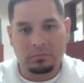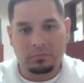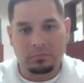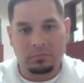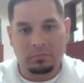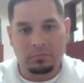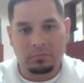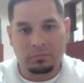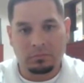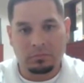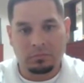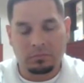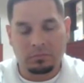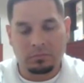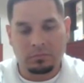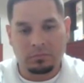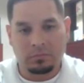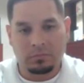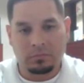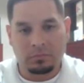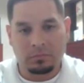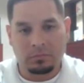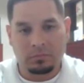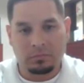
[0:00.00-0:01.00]

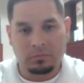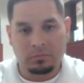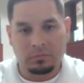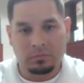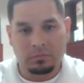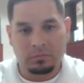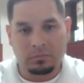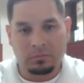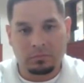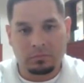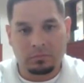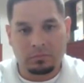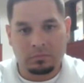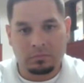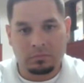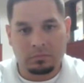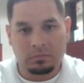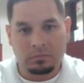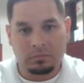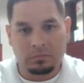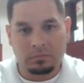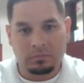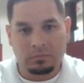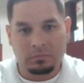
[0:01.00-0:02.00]

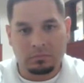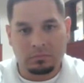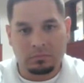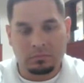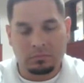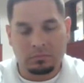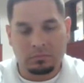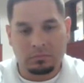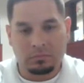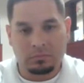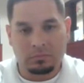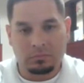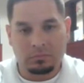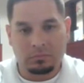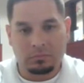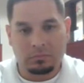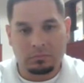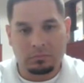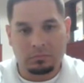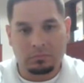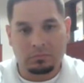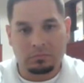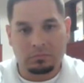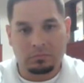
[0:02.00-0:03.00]

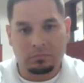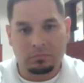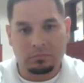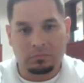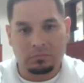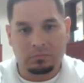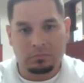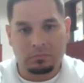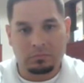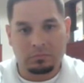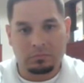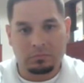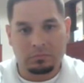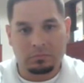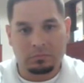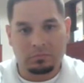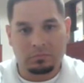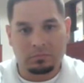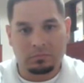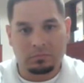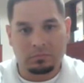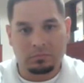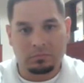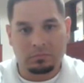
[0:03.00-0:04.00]

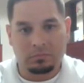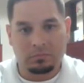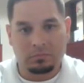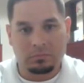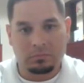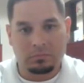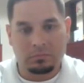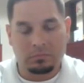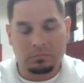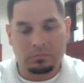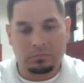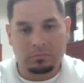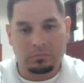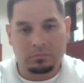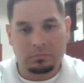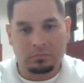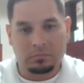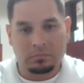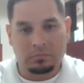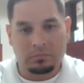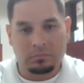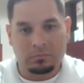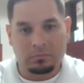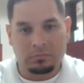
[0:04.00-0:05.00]

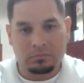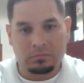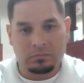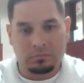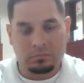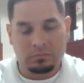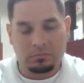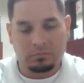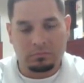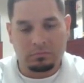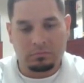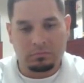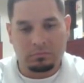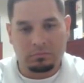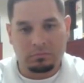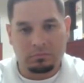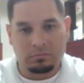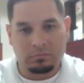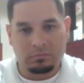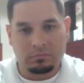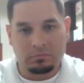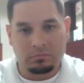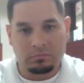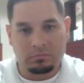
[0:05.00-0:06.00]

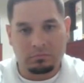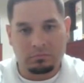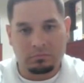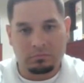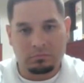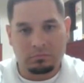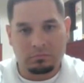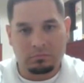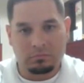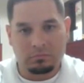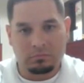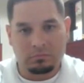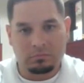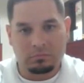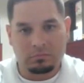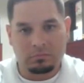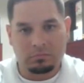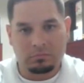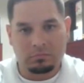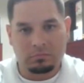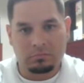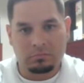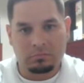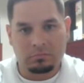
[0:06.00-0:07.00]

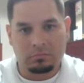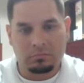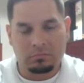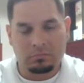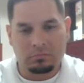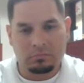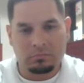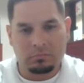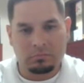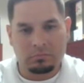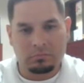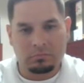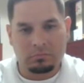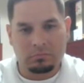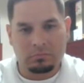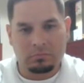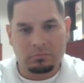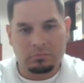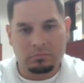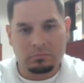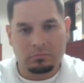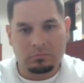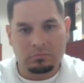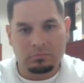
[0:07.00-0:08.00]
The person shown says nothing.